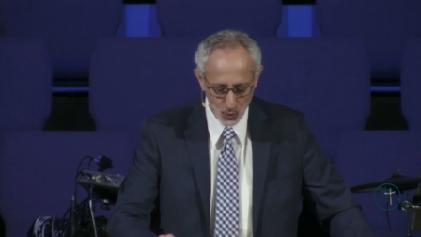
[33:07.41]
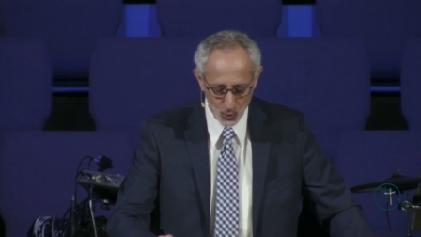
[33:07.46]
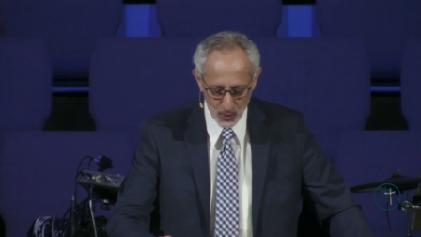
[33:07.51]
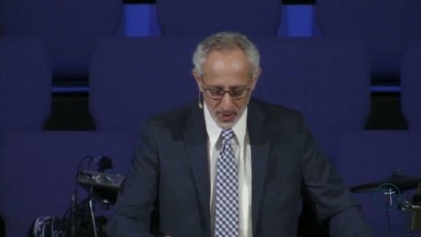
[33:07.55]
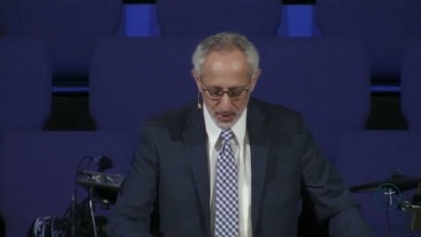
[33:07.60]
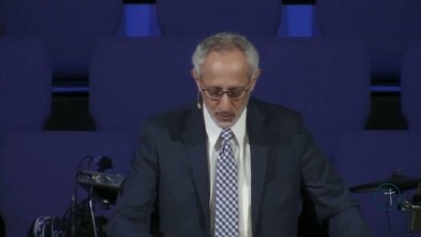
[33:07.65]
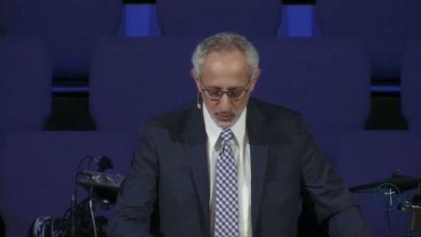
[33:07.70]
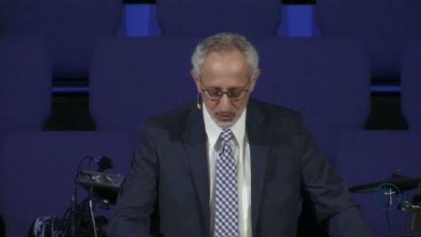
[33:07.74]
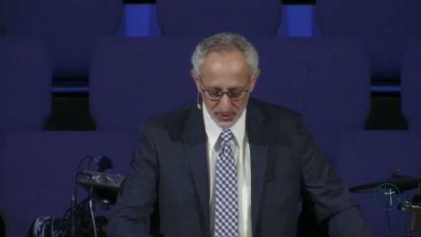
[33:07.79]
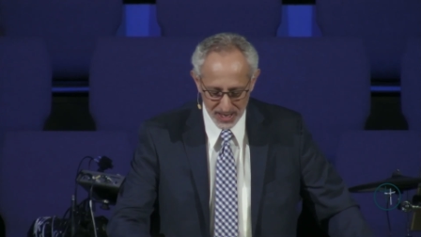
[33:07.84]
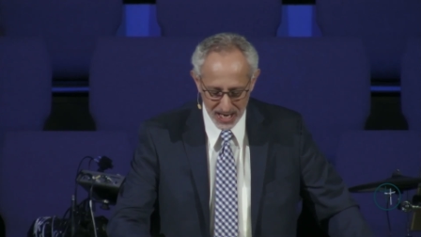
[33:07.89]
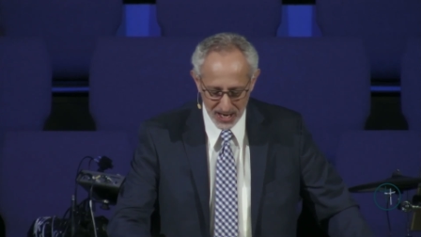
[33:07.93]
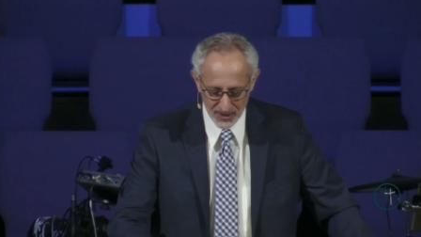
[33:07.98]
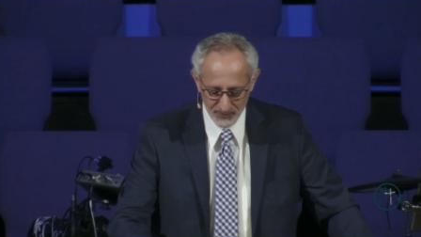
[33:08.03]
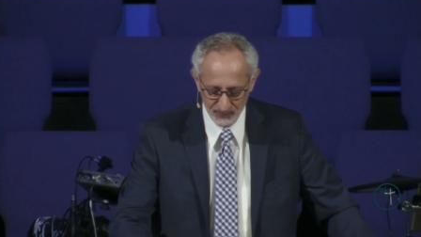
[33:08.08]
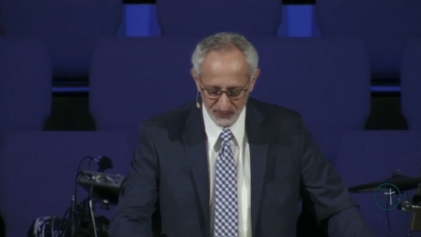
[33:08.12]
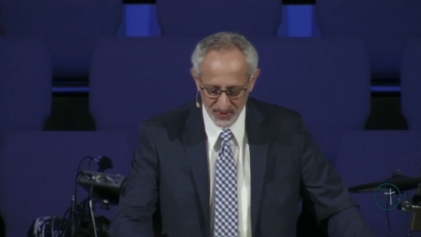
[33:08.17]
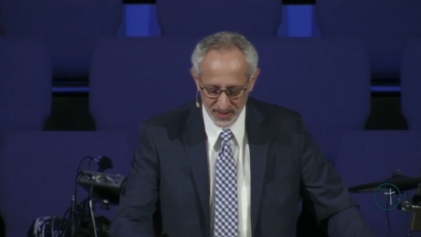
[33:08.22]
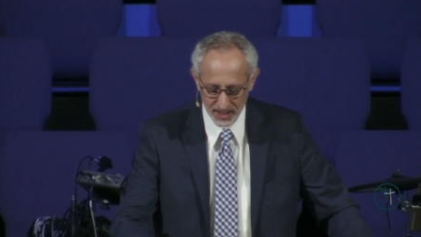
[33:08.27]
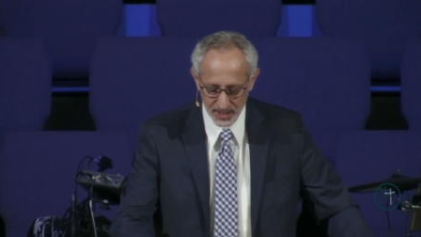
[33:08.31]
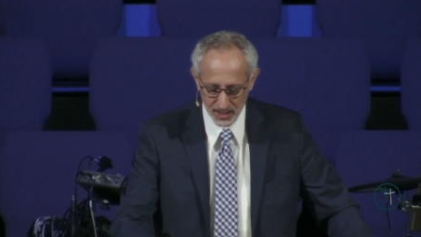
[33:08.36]
We will
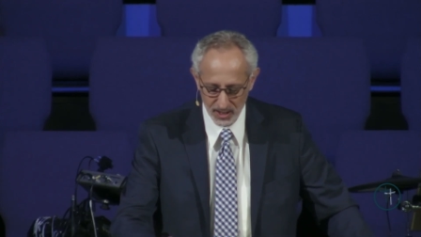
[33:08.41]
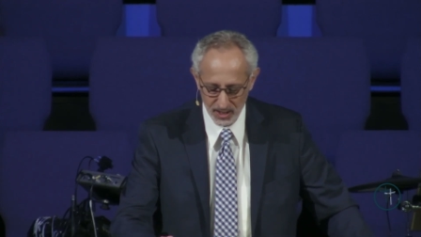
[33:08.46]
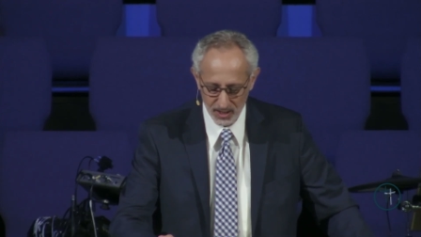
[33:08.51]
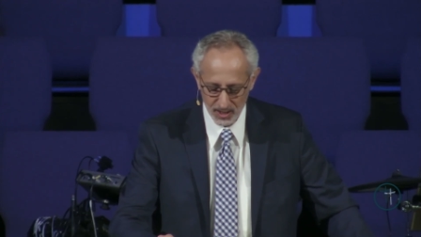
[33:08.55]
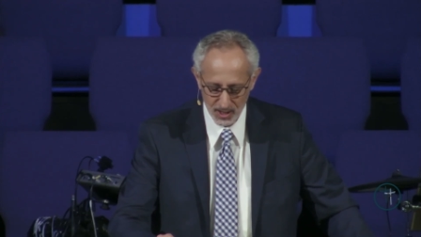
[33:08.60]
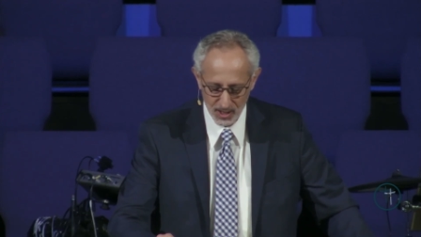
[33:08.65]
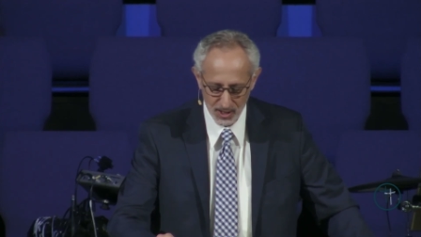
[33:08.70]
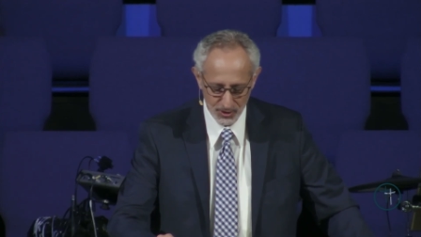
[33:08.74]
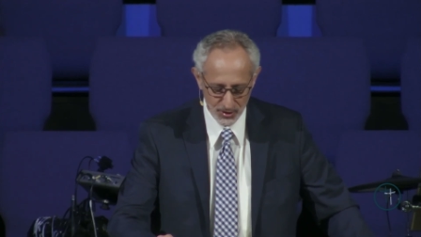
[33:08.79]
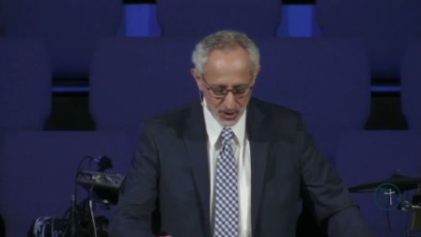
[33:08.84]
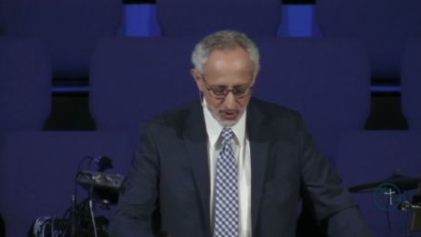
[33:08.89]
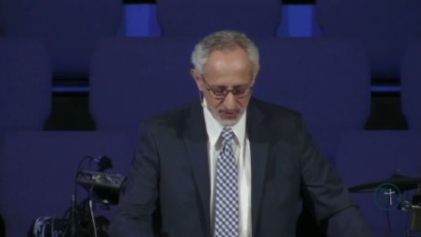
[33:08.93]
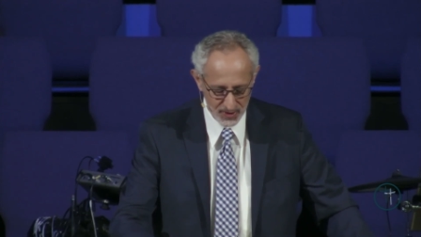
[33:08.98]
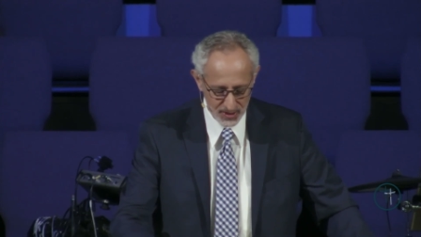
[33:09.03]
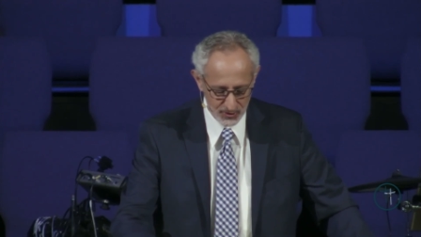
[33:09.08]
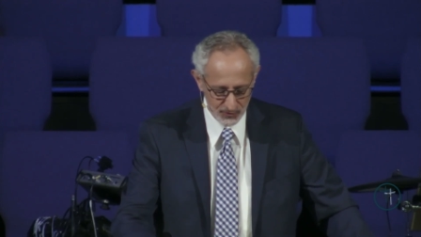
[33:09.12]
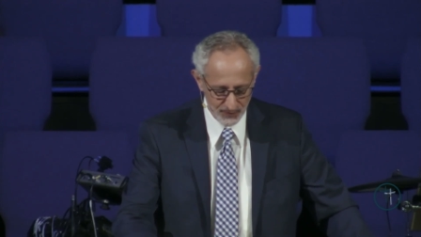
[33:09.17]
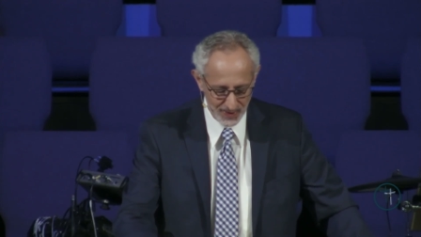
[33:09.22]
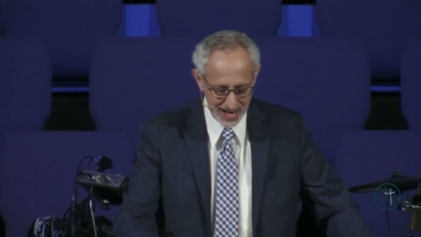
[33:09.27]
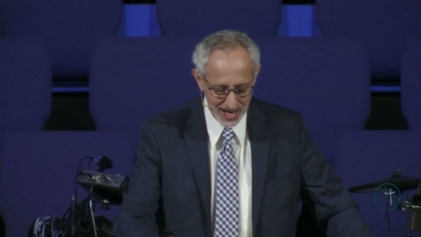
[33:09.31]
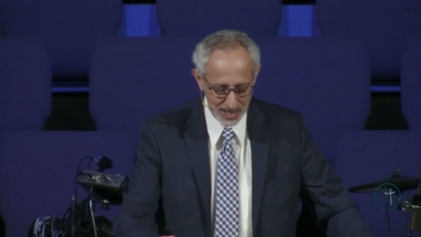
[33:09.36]
not fear, though
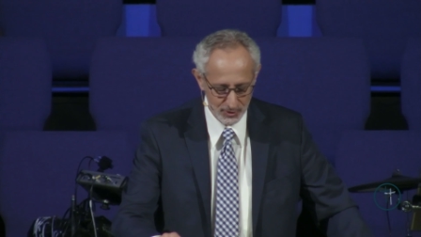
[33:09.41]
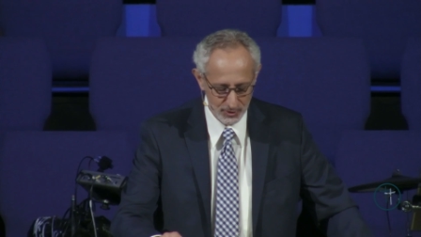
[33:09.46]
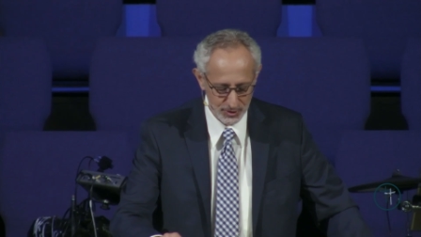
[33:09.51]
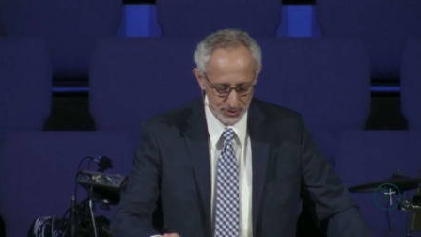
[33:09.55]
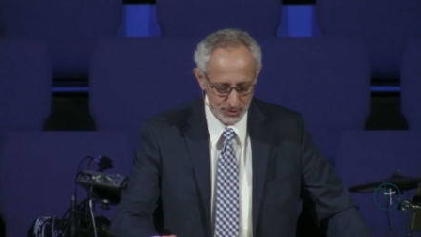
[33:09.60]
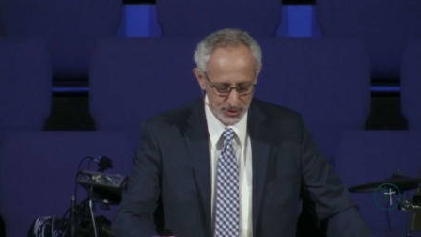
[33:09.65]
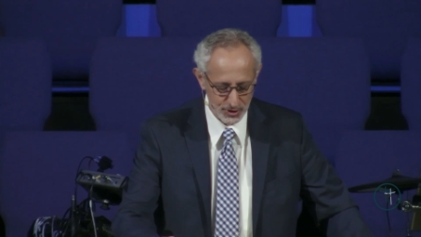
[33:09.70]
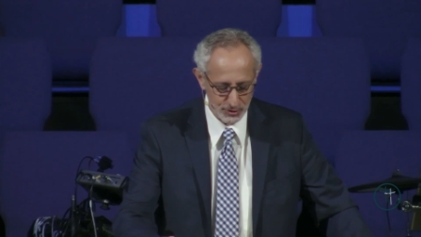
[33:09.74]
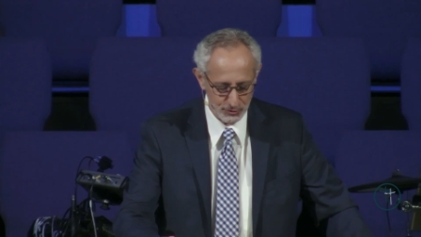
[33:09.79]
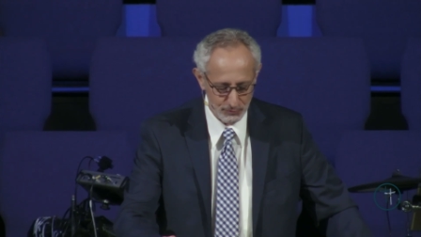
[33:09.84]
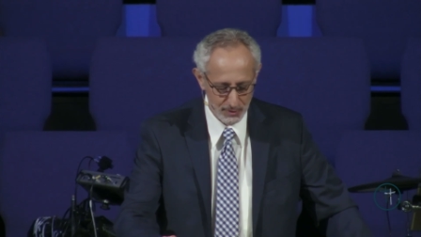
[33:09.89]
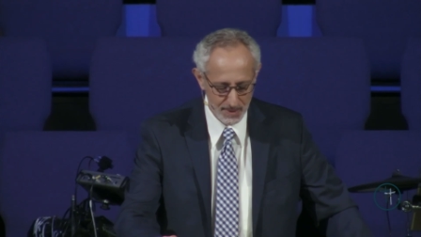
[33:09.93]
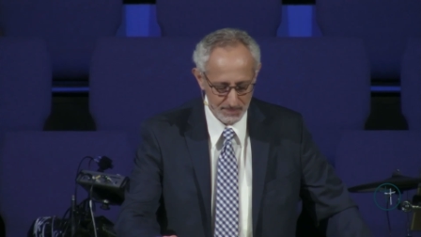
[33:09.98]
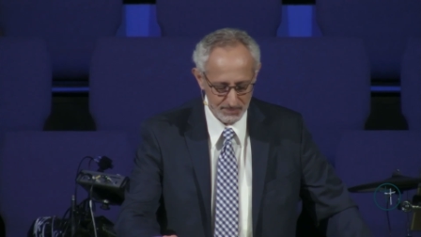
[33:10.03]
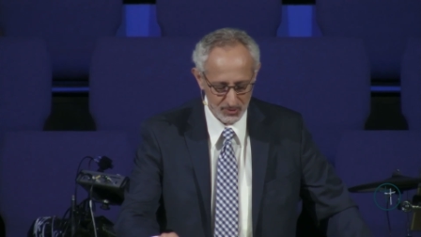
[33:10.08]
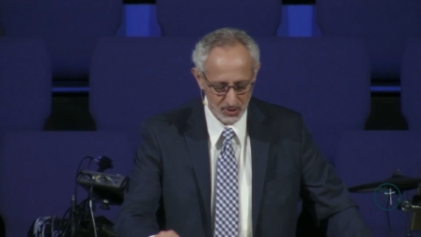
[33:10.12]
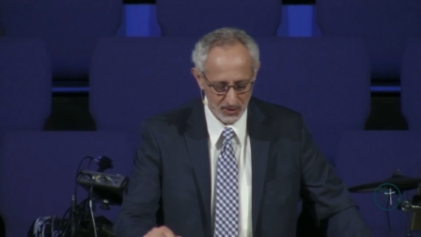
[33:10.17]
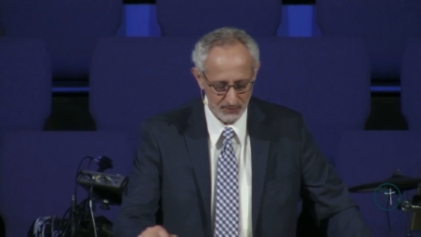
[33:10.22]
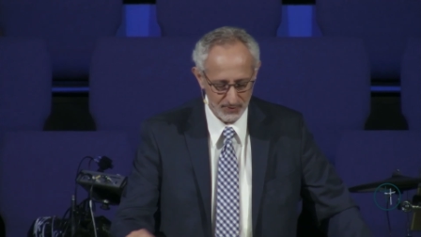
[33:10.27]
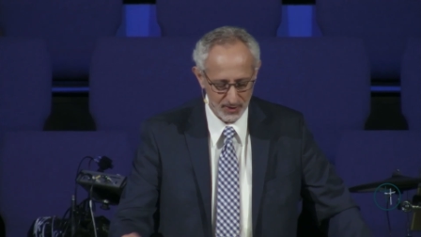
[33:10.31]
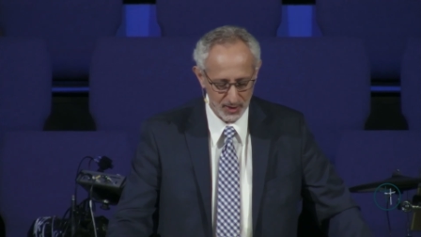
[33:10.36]
this virus
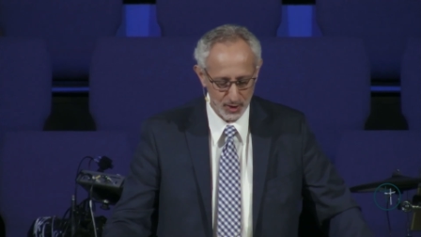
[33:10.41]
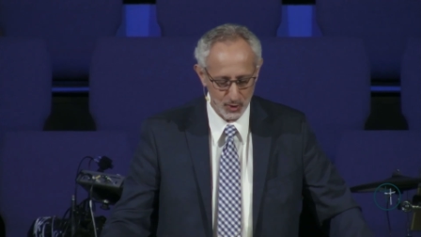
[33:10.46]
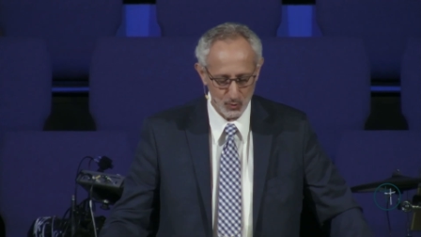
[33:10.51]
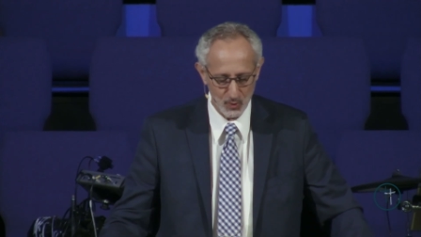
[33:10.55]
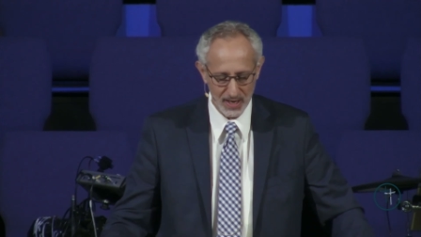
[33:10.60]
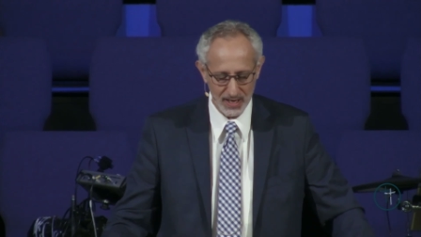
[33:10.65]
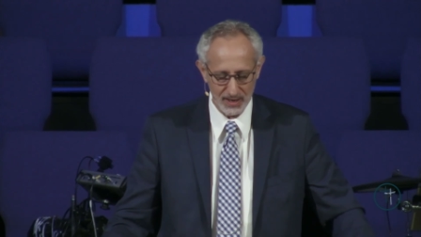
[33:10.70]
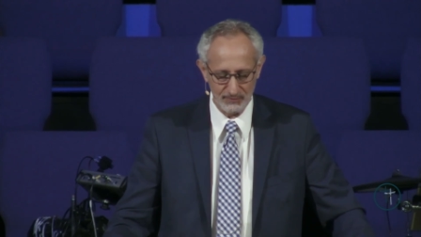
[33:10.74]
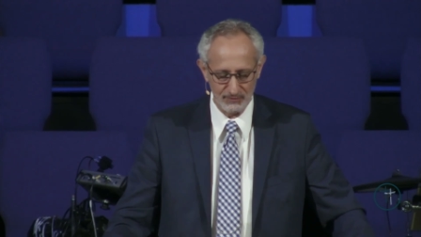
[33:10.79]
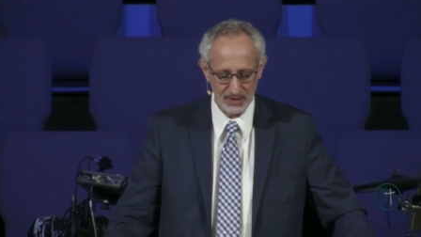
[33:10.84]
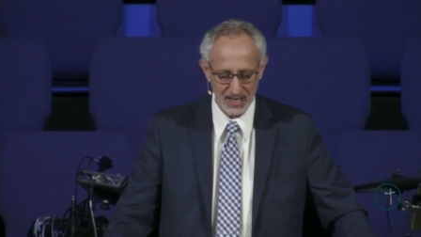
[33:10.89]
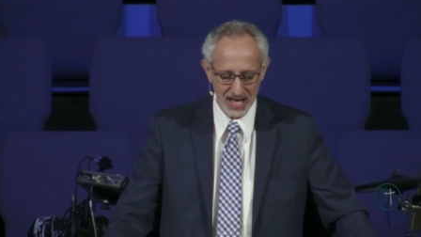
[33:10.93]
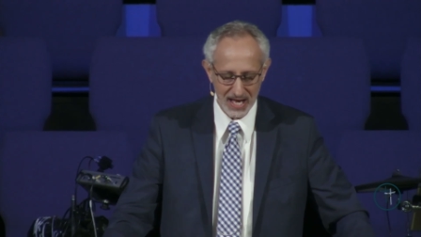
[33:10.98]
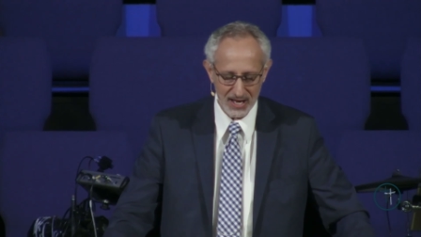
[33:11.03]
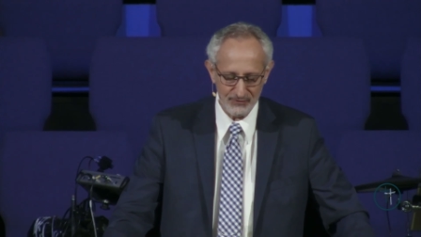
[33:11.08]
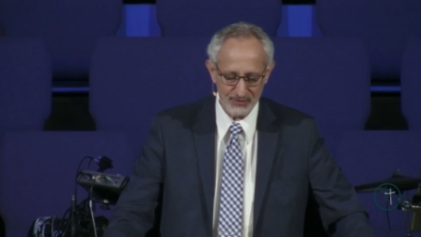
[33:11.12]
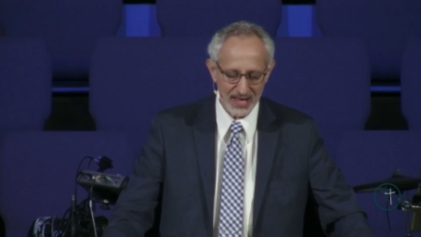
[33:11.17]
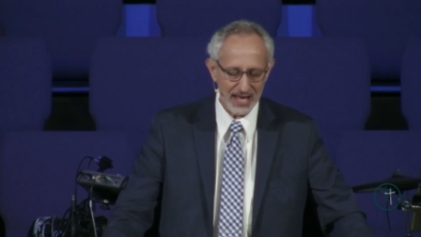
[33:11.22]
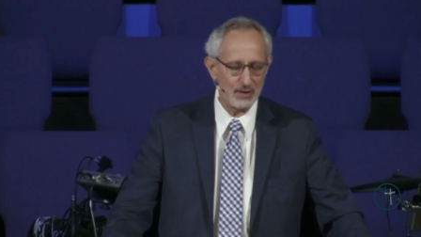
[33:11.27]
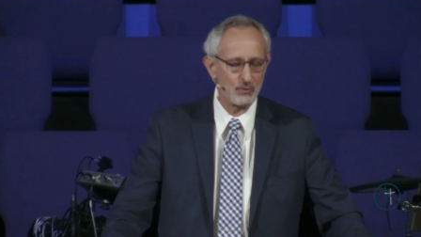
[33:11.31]
disrupts our very way of life,